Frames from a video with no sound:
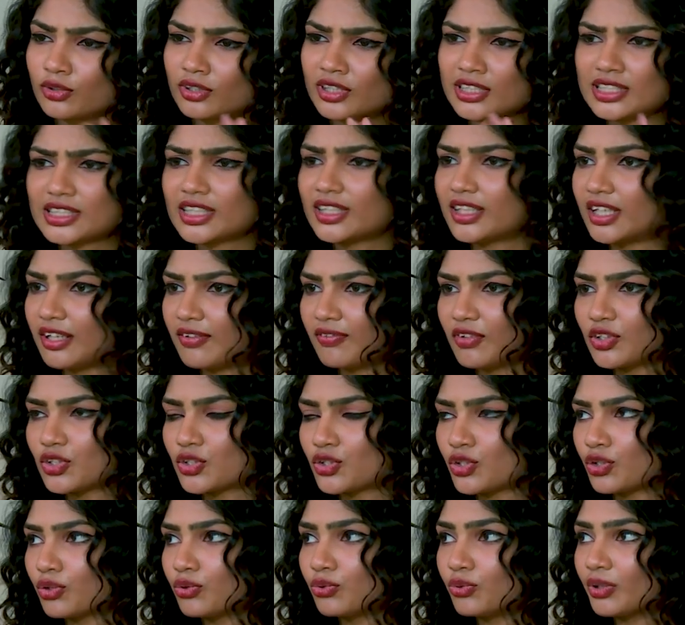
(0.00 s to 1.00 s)
does it give
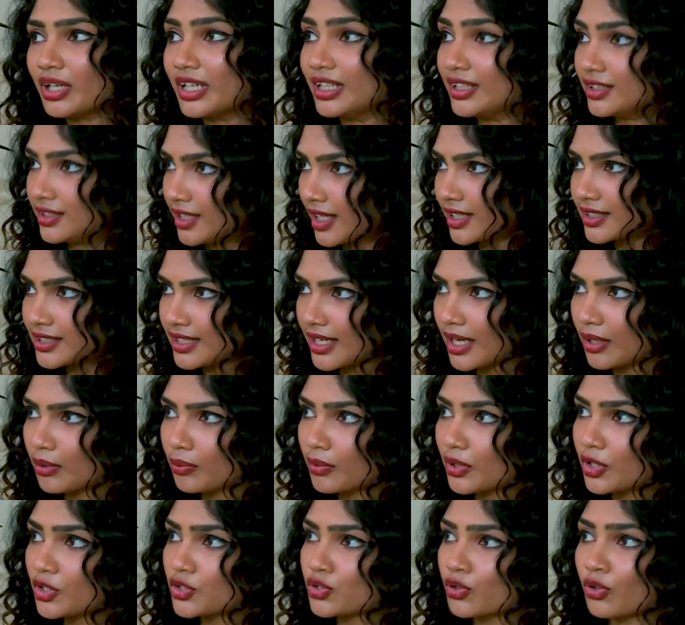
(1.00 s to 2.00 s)
it to you in text
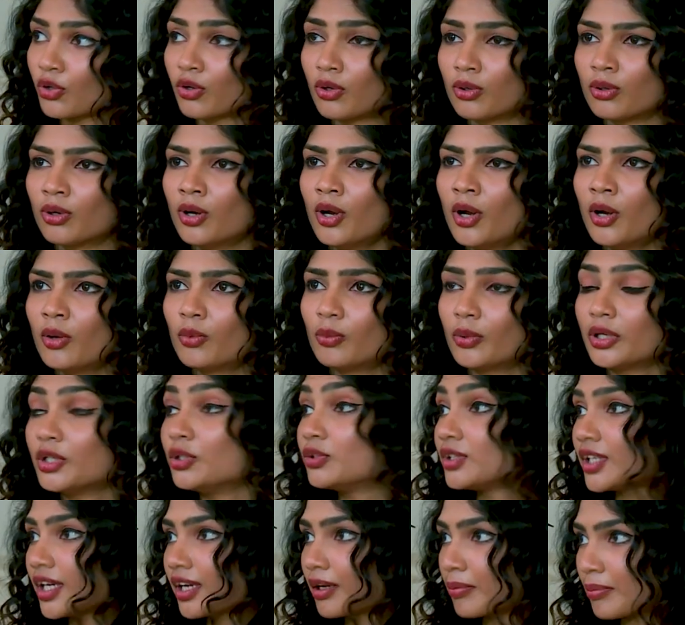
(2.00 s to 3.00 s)
language, or when
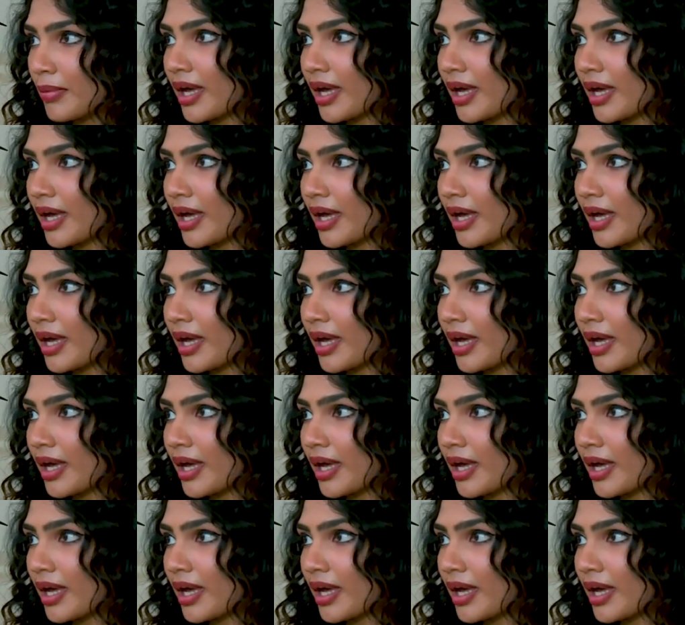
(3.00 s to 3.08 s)
you take